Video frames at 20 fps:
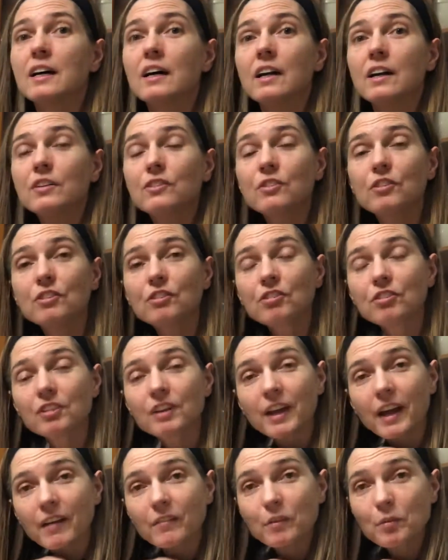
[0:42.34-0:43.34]
you should
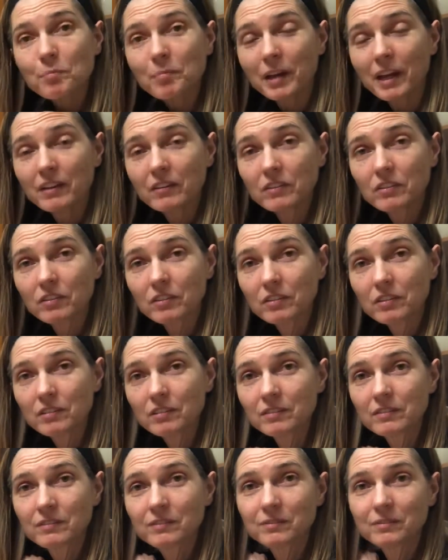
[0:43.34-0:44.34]
have a pencil,
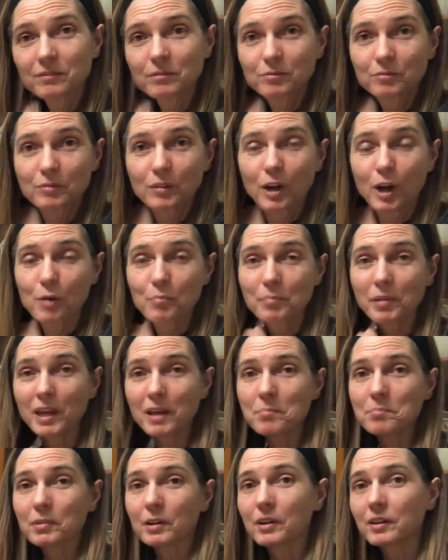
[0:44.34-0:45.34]
a
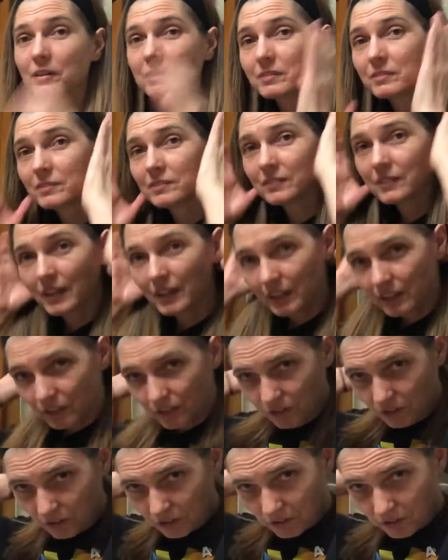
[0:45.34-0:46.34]
paper, and
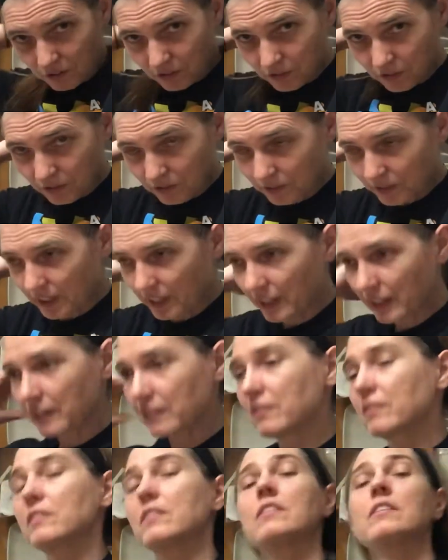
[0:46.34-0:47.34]
2
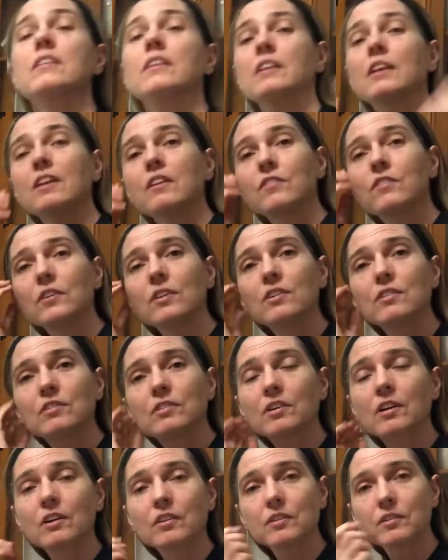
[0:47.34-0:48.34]
crayons. If you
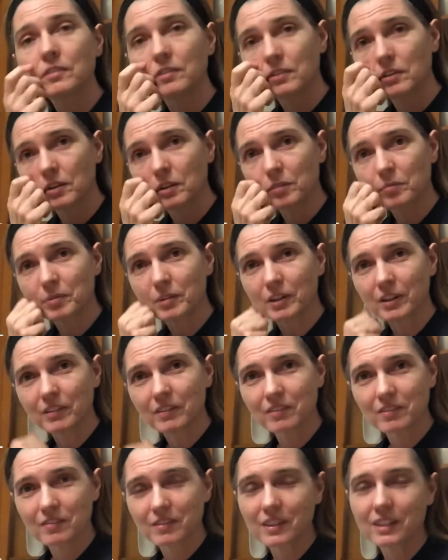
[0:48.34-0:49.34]
don't, you can pause
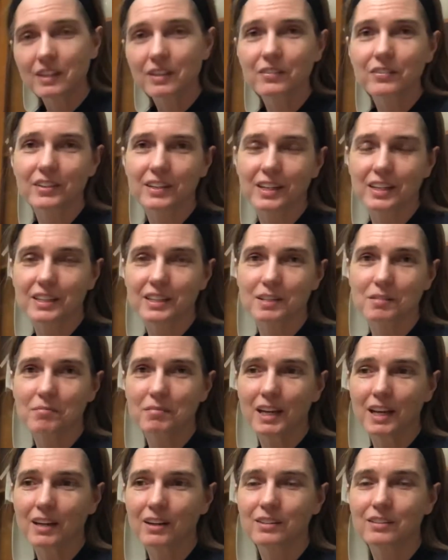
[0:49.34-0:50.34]
the video and get them
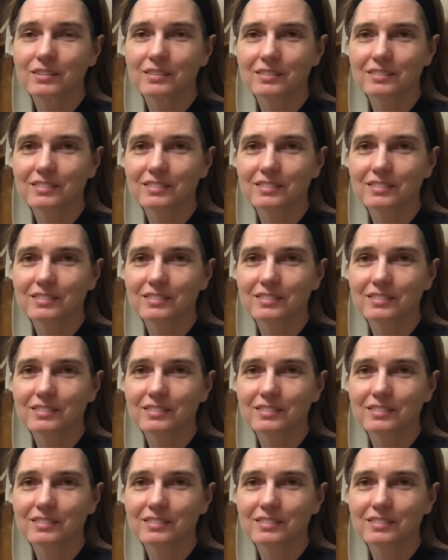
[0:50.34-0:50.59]
now.